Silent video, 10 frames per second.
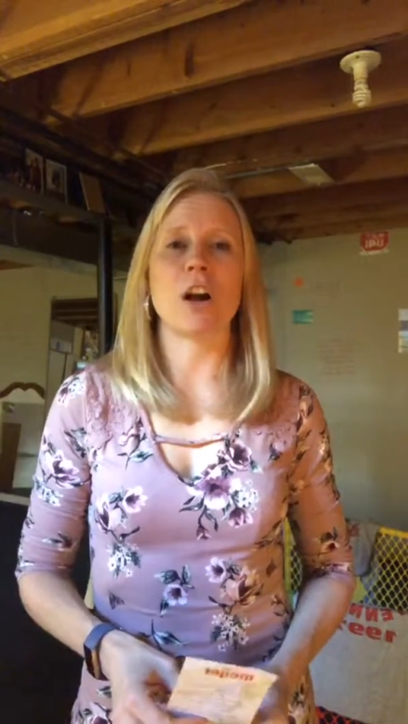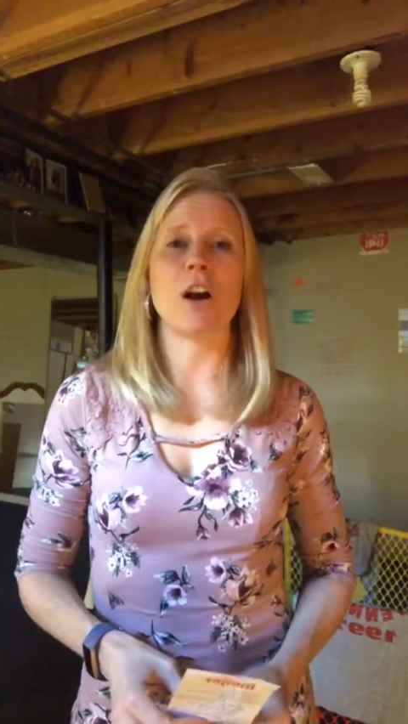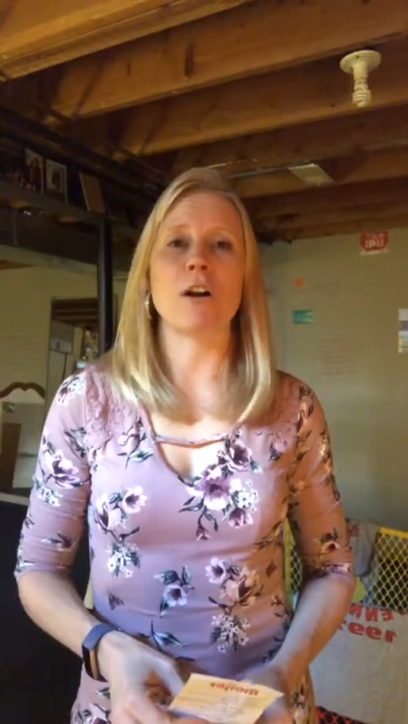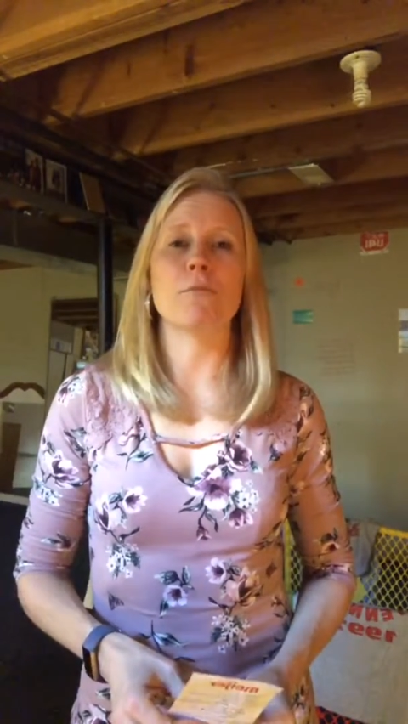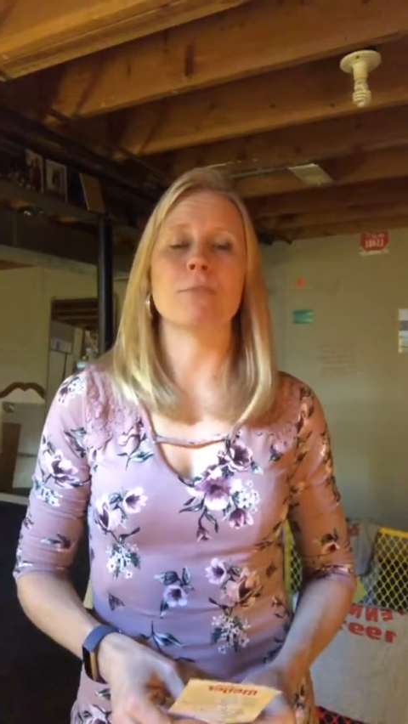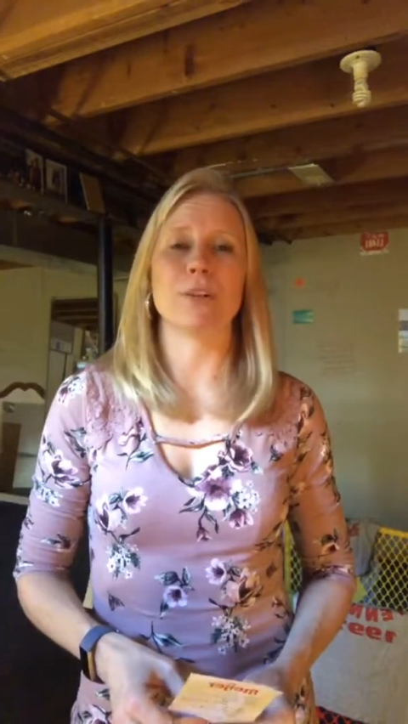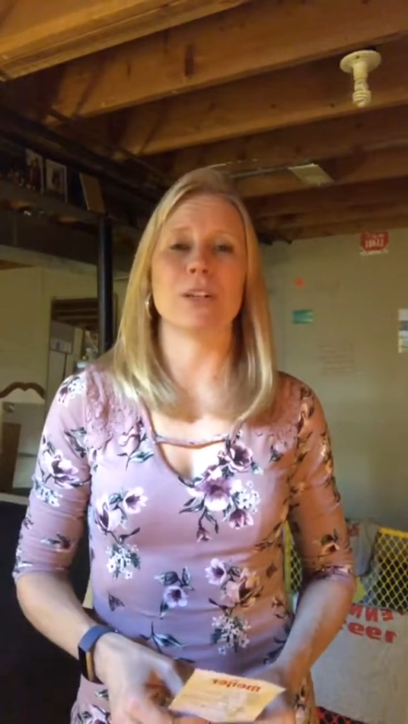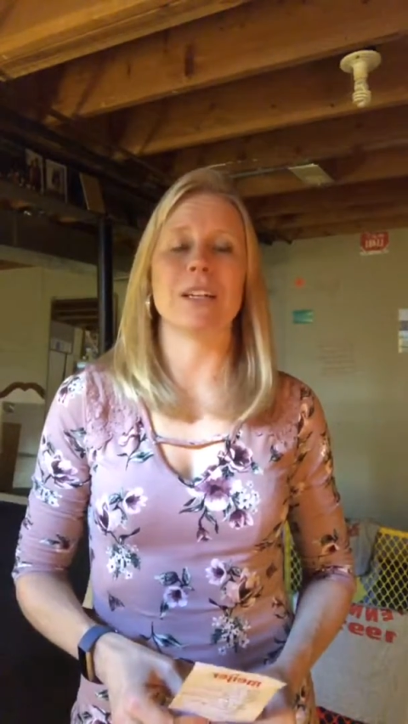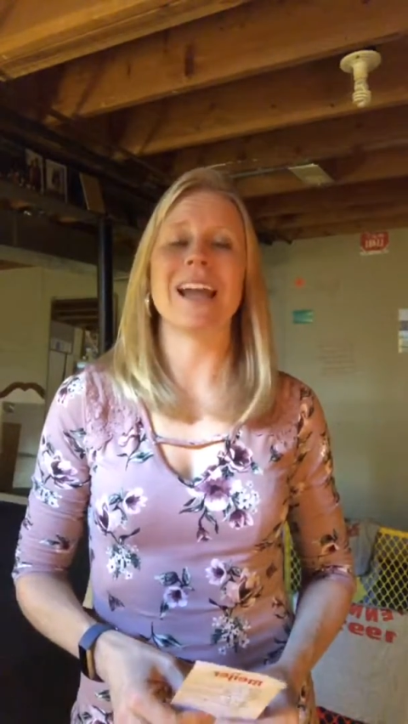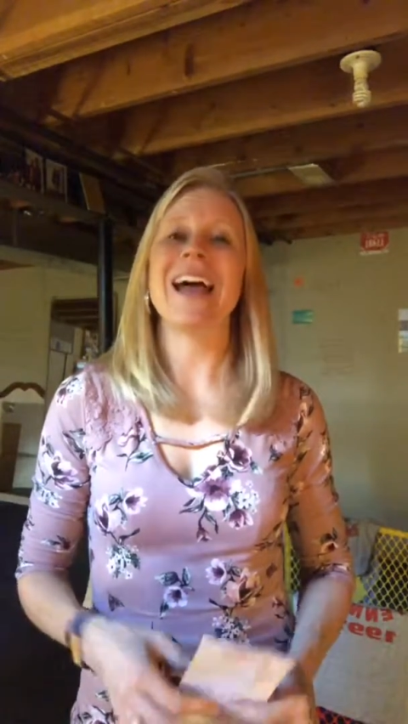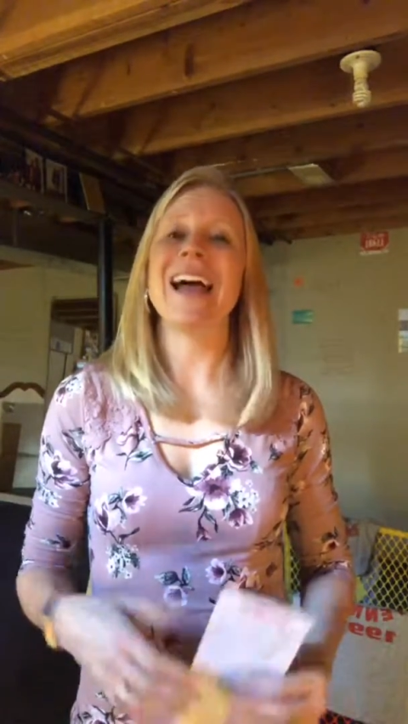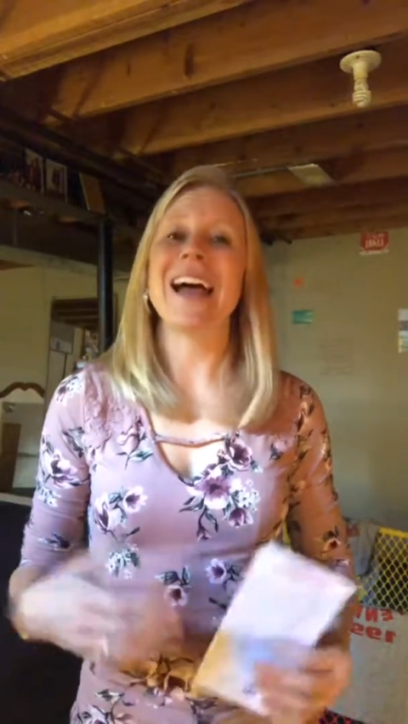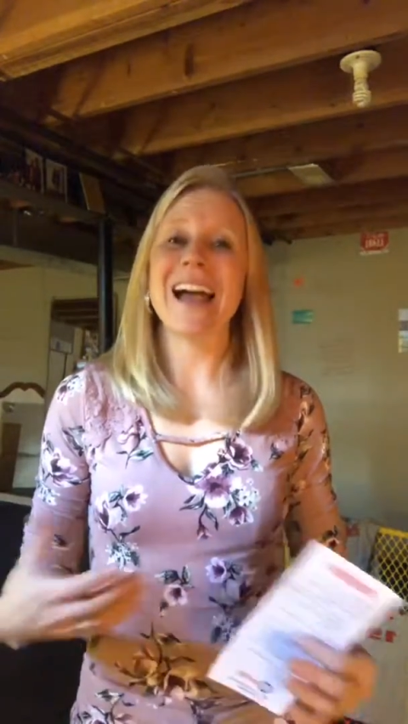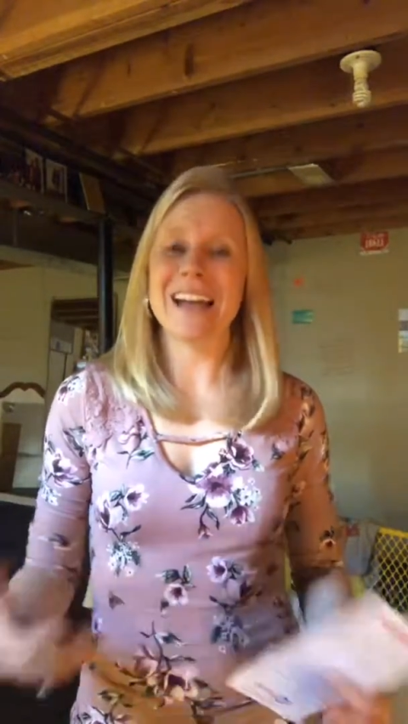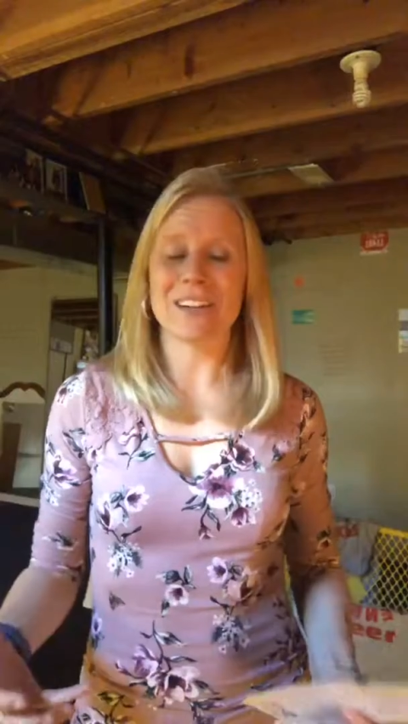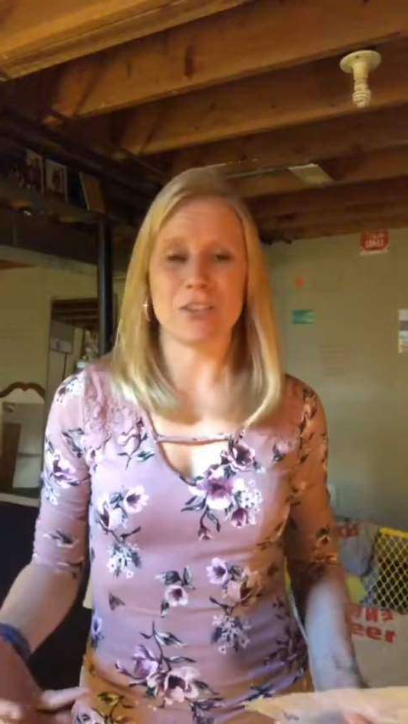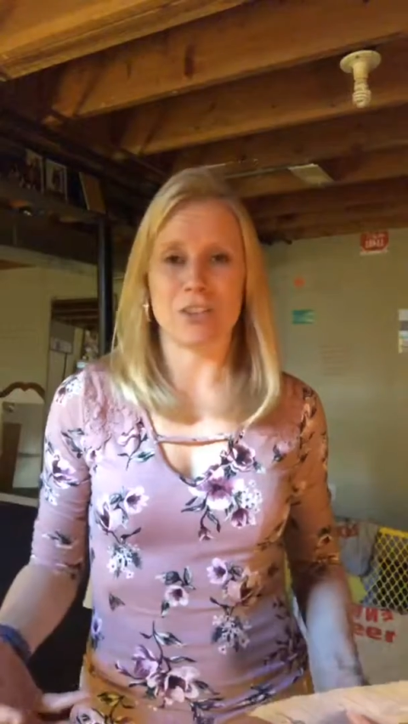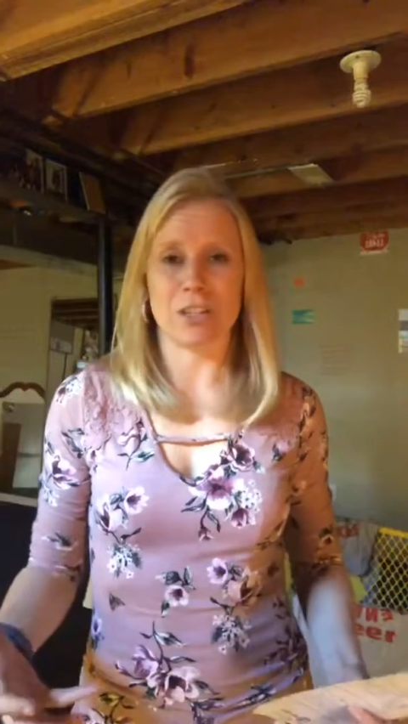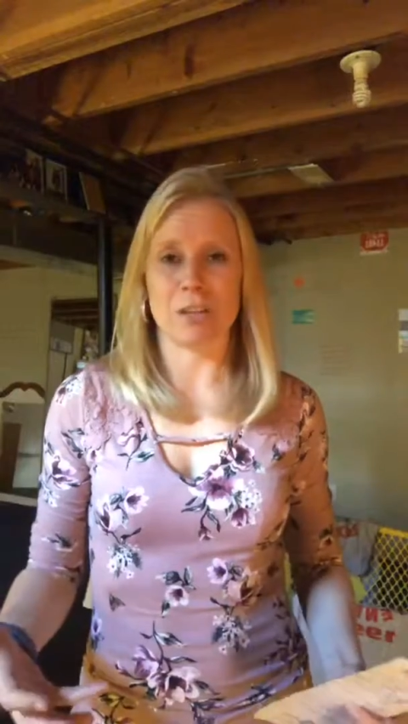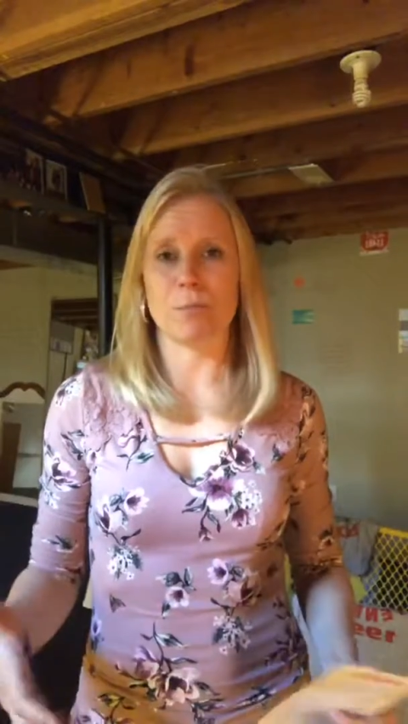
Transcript: of burning energy.